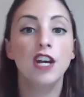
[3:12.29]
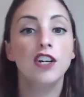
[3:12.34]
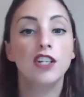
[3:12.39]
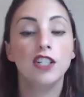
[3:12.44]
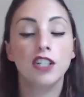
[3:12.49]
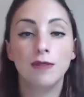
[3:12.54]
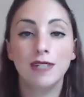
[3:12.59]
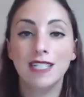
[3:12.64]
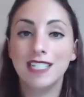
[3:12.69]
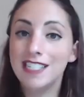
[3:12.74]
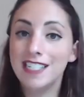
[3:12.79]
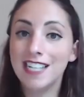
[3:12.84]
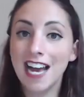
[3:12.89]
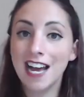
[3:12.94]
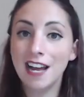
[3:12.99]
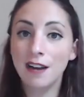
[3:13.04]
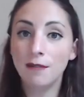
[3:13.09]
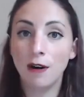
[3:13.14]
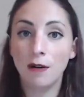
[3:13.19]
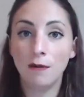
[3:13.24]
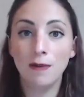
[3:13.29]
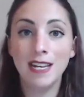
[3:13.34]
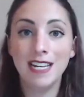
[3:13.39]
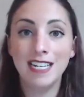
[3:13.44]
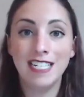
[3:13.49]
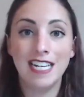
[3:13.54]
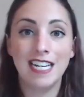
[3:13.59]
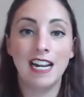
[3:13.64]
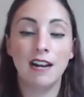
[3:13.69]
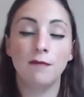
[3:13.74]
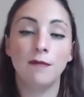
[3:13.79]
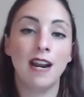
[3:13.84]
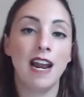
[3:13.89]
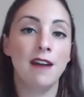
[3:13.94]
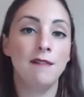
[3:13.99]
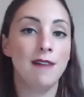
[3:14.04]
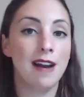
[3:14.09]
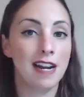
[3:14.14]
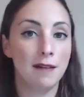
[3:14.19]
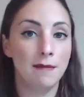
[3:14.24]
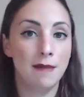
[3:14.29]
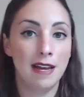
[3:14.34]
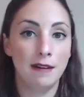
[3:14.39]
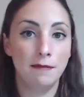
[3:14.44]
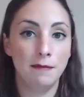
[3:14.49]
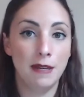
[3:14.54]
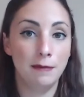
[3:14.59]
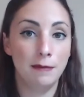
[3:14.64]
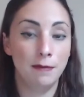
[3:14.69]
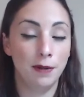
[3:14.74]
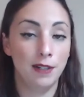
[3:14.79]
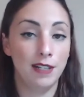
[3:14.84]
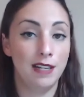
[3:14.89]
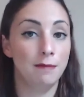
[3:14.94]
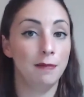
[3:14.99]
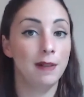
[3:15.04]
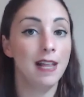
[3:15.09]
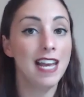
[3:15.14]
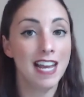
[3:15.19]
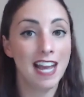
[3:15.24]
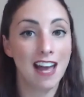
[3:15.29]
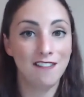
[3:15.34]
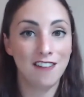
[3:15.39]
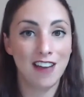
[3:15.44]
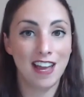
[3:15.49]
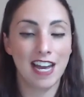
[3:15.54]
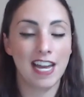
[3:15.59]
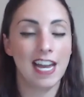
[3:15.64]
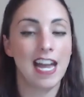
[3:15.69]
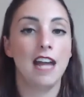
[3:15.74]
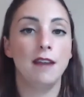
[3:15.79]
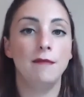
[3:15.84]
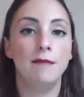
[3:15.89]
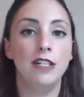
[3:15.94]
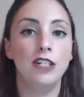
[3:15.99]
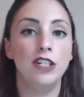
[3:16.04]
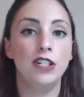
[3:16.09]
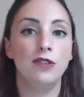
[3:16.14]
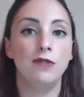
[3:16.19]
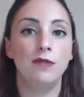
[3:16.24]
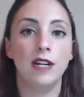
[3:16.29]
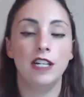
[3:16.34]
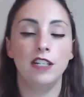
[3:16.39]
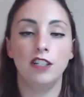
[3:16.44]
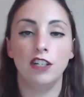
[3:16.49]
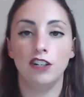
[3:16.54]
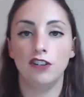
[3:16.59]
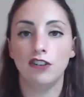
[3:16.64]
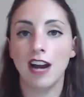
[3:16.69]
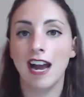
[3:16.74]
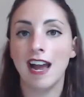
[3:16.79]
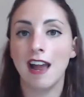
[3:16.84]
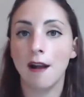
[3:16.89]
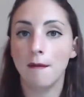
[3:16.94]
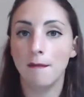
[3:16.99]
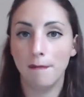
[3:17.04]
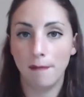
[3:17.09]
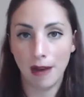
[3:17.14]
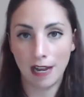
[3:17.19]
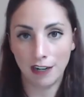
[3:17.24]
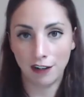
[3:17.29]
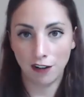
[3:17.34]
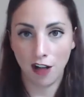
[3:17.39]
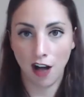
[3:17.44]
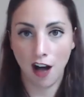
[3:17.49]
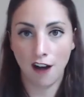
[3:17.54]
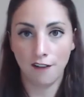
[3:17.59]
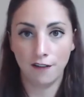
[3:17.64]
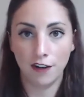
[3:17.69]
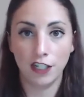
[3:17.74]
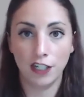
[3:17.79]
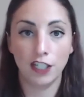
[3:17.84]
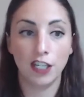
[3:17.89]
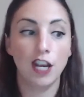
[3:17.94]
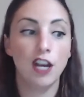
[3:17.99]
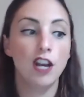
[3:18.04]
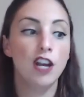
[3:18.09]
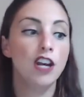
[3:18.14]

So instead, what we did and what I recommend people in Play Cafe Academy do is to try bundle offers.